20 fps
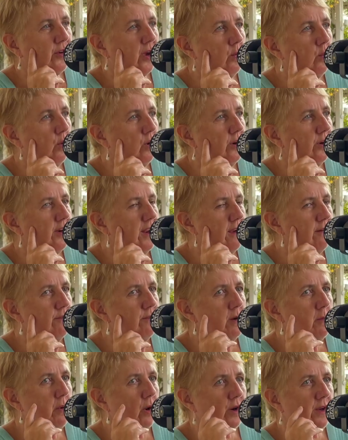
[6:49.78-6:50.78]
I wanted
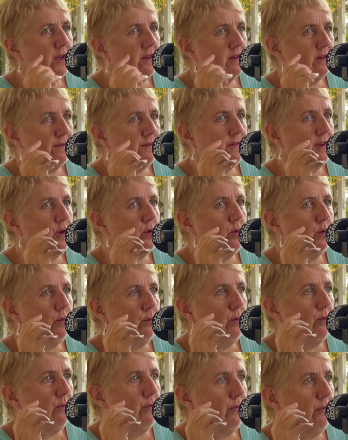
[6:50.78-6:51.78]
everybody to
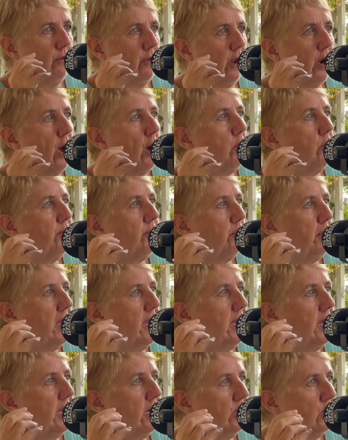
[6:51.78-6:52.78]
feel that I was
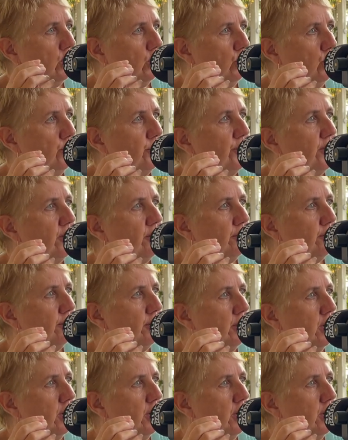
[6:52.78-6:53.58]
being inclusive